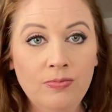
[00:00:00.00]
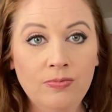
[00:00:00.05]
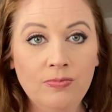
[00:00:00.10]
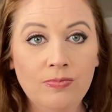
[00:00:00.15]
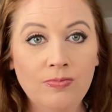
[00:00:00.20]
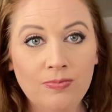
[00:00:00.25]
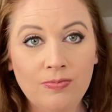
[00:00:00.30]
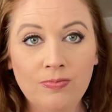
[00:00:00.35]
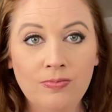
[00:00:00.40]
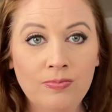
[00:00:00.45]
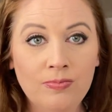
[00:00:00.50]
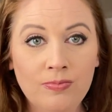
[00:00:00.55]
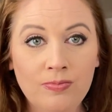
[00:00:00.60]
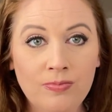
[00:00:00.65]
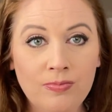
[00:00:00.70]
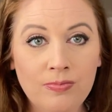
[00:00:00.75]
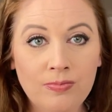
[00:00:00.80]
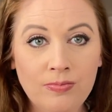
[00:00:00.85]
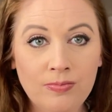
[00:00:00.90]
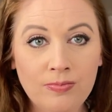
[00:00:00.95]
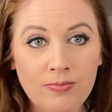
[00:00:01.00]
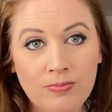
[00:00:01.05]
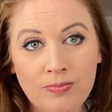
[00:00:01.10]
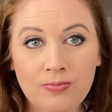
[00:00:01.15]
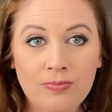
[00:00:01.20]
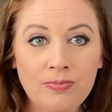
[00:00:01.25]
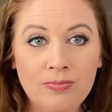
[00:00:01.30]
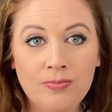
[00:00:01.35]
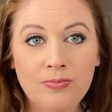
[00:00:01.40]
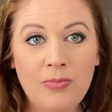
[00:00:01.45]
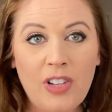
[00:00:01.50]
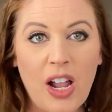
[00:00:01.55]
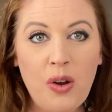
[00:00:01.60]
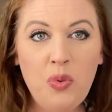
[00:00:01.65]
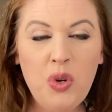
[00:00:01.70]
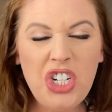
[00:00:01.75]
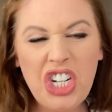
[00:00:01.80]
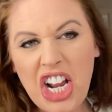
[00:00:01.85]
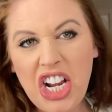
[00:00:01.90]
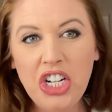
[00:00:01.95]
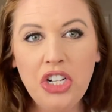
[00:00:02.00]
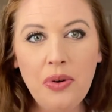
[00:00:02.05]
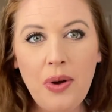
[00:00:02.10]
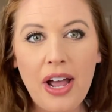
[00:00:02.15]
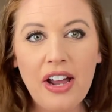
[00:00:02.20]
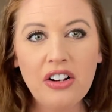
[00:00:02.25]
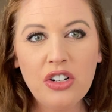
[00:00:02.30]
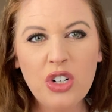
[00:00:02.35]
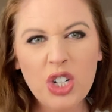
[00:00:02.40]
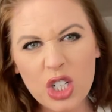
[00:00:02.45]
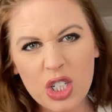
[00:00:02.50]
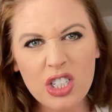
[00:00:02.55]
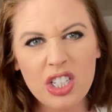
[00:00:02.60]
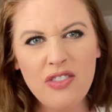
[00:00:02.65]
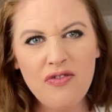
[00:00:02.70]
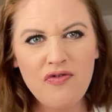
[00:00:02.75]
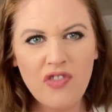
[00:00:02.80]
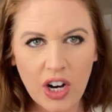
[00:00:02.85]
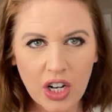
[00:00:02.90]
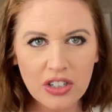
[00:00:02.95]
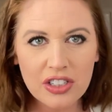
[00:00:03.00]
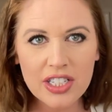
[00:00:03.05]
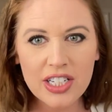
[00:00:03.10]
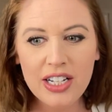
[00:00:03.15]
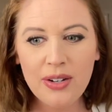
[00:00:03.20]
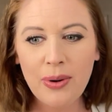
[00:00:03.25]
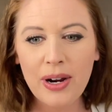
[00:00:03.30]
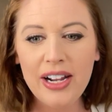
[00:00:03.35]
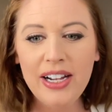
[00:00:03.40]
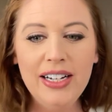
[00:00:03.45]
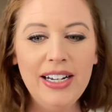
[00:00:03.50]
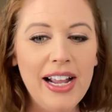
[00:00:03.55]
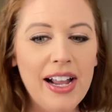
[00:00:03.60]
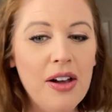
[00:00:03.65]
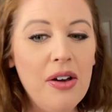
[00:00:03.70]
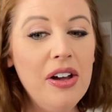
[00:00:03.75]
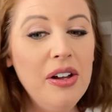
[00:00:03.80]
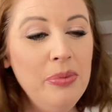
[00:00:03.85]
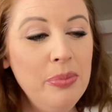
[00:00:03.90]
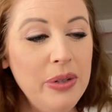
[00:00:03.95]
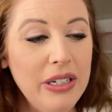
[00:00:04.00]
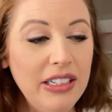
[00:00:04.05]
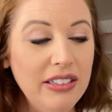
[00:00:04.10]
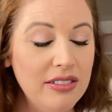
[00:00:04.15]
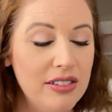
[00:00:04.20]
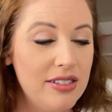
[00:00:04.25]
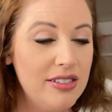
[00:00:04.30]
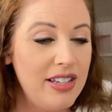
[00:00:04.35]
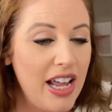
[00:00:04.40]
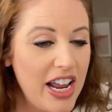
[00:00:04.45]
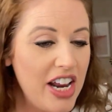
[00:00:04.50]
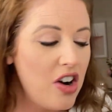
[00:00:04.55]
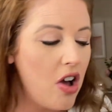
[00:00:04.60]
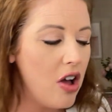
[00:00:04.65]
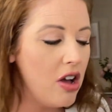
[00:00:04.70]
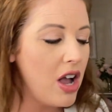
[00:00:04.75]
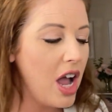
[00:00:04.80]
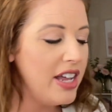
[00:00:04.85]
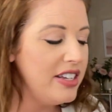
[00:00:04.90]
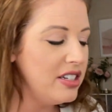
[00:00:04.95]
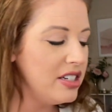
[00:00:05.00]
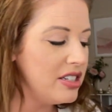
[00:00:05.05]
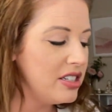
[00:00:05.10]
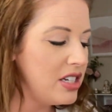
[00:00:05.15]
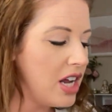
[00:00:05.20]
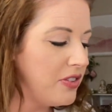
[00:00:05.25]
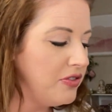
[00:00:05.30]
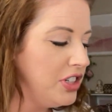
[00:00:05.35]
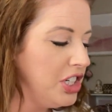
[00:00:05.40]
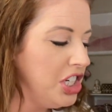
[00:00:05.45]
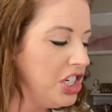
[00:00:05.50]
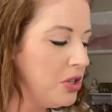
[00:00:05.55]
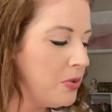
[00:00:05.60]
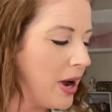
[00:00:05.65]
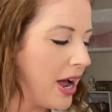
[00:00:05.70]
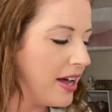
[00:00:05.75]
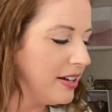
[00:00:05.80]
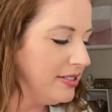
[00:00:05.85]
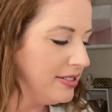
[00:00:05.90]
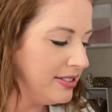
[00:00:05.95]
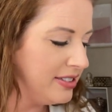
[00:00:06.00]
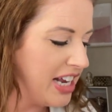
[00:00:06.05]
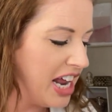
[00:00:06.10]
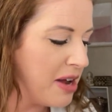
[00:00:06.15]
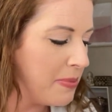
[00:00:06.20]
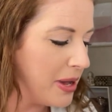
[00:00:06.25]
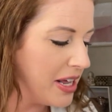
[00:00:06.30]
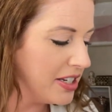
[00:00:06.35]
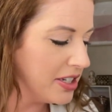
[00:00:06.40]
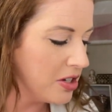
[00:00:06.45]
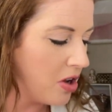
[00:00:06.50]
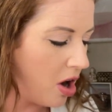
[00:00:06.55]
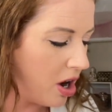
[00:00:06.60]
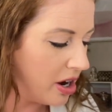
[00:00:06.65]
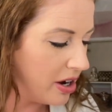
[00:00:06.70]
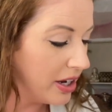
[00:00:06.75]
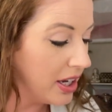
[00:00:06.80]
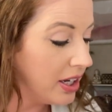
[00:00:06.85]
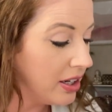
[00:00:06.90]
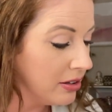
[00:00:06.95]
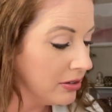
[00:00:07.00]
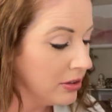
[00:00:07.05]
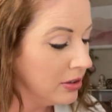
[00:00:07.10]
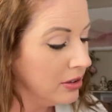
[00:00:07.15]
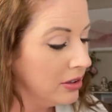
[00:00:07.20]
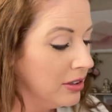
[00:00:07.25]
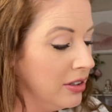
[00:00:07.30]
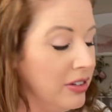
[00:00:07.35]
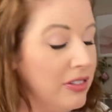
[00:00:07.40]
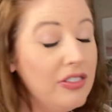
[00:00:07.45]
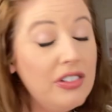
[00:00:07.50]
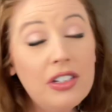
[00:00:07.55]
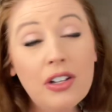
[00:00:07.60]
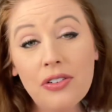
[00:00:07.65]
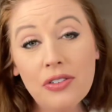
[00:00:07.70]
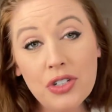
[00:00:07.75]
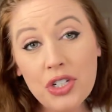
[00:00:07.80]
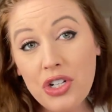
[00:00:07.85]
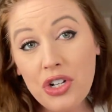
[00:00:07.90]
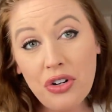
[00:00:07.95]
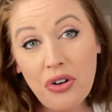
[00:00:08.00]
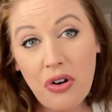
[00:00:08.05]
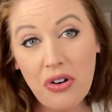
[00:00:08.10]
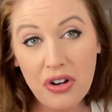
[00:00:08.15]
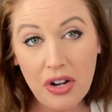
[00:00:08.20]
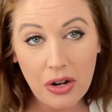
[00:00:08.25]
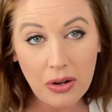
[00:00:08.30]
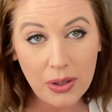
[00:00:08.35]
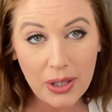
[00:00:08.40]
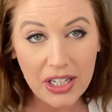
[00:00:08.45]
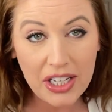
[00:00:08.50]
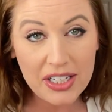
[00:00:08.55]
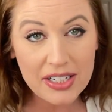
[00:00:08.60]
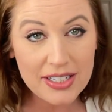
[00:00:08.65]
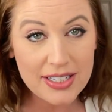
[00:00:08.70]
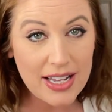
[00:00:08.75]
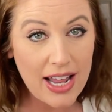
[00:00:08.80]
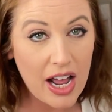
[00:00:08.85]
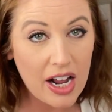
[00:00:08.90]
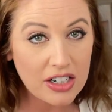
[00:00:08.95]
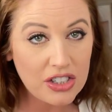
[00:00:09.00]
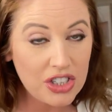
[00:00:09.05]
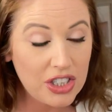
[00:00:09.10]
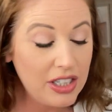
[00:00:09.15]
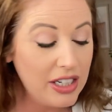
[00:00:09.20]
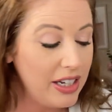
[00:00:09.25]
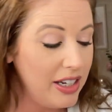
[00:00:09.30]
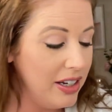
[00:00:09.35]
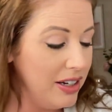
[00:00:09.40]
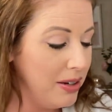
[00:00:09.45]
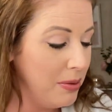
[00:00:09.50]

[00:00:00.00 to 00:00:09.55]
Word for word: I wish I knew how to curse in Farsi right now. I'd be saying all kinds of stuff to you at Sam Asghari. For those of you don't know, he is actually